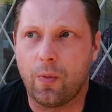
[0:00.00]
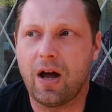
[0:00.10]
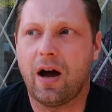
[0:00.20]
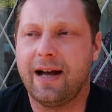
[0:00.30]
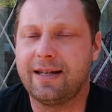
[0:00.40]

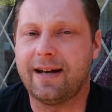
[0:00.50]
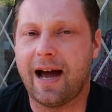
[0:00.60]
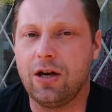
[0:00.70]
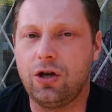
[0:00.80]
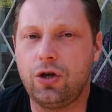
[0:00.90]
We are hitting
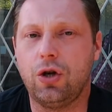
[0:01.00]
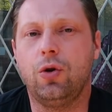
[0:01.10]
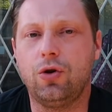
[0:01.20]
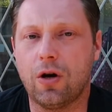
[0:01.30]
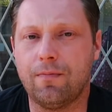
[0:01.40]
a
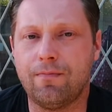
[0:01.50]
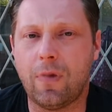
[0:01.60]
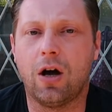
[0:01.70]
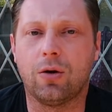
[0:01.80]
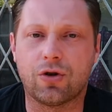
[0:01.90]
huge
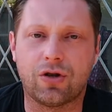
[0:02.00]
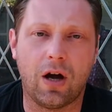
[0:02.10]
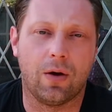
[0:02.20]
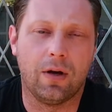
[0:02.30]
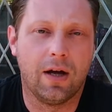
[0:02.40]

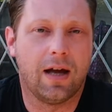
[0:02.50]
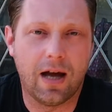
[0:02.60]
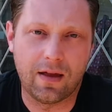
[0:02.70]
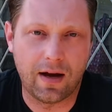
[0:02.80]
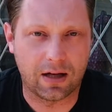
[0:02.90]
milestone
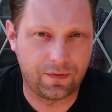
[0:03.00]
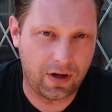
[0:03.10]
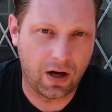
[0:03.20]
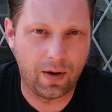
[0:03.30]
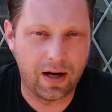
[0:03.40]
in the next
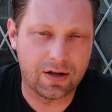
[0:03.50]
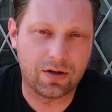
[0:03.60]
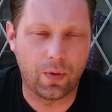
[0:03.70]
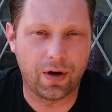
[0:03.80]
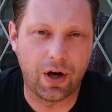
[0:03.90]
video. It is
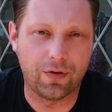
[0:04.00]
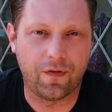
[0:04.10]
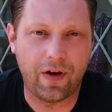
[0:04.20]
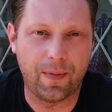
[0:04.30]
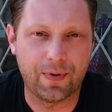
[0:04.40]
the
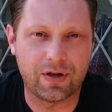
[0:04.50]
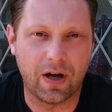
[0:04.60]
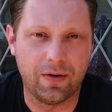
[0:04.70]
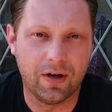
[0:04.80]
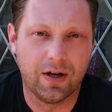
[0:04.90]
100th
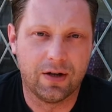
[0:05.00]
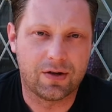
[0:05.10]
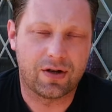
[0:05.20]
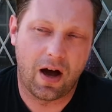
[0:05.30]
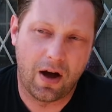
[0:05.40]
episode.
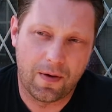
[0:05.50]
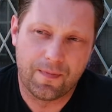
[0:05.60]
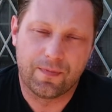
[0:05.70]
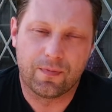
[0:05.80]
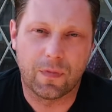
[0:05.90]
So, you
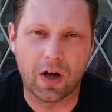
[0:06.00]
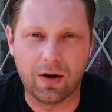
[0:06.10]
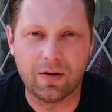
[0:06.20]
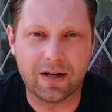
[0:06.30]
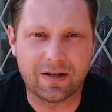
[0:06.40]

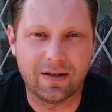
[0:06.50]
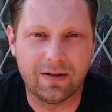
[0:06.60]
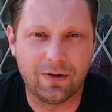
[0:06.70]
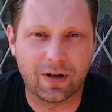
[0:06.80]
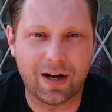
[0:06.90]
know, let's
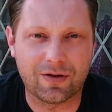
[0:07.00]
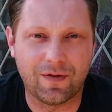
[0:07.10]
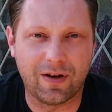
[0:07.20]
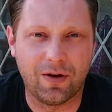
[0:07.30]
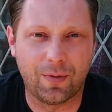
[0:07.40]
look out
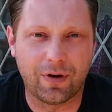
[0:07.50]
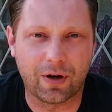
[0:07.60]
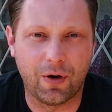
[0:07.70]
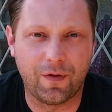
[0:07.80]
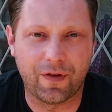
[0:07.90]
something a little
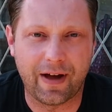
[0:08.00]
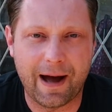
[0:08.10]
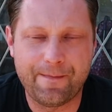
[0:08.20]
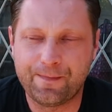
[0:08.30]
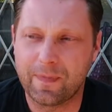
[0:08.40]
pretty cool for
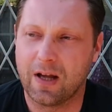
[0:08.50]
that.